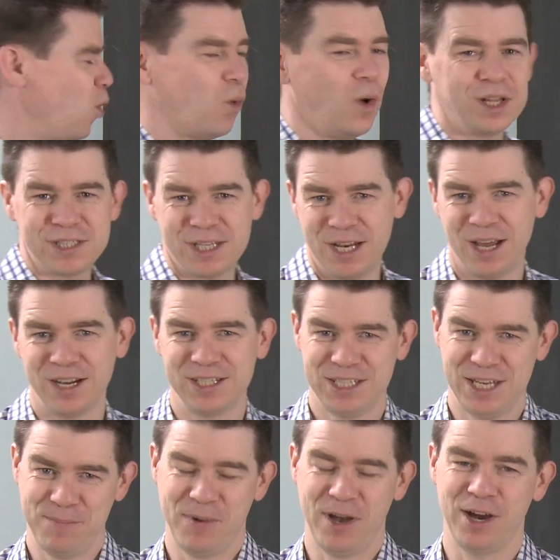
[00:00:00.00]
What's an
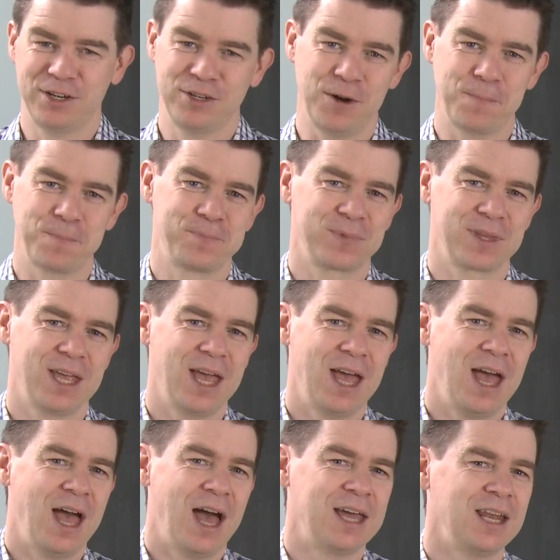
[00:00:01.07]
honesty partner?
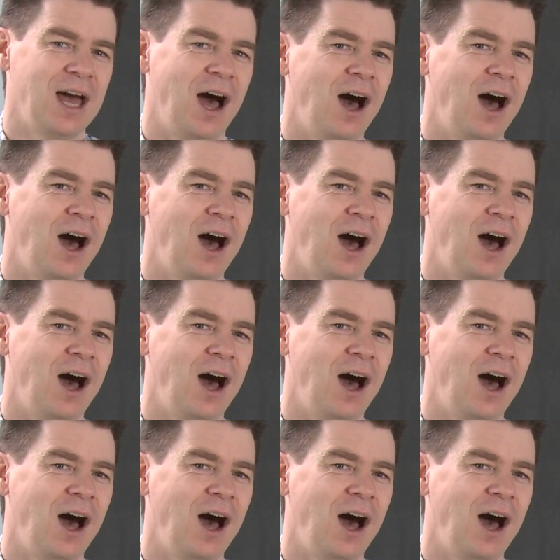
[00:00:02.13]
An